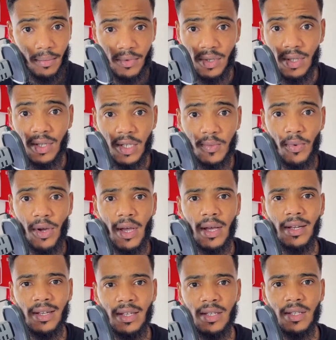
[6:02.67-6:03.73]
to this point, at
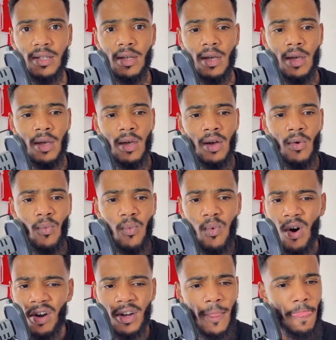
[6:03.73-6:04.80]
least.
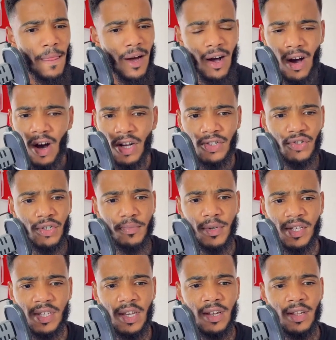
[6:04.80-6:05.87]

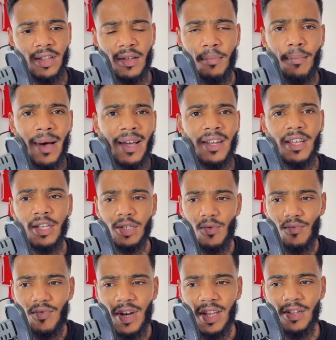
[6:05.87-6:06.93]
100%. The man is
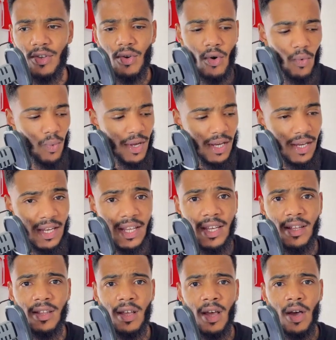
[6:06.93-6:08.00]
ready to go. We
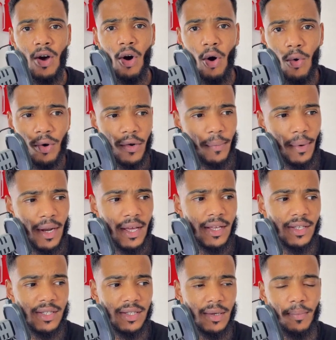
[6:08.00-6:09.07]
need older
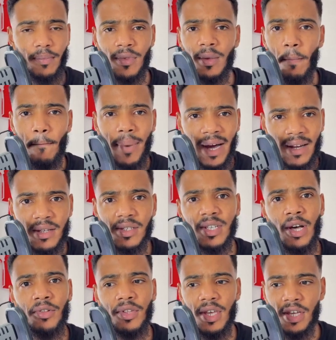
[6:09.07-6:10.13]
players to balance
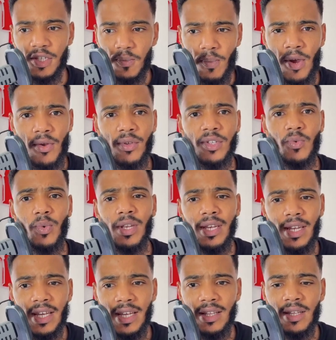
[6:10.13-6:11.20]
out the experience. We
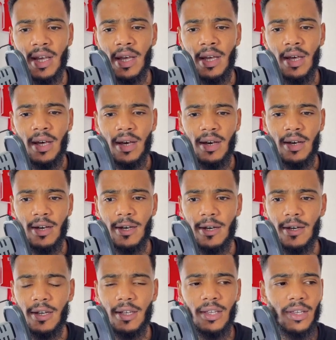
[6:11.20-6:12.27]
need uh,
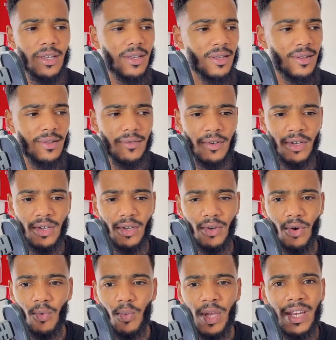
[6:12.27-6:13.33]

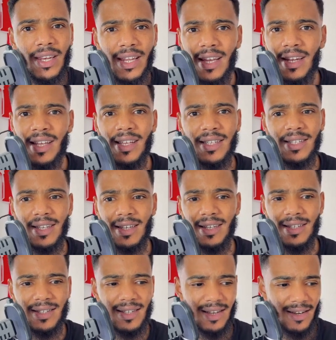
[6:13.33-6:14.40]
we need his
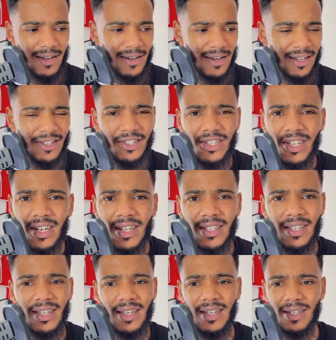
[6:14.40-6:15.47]

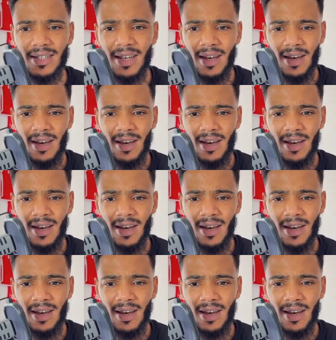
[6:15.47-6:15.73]
agility. He's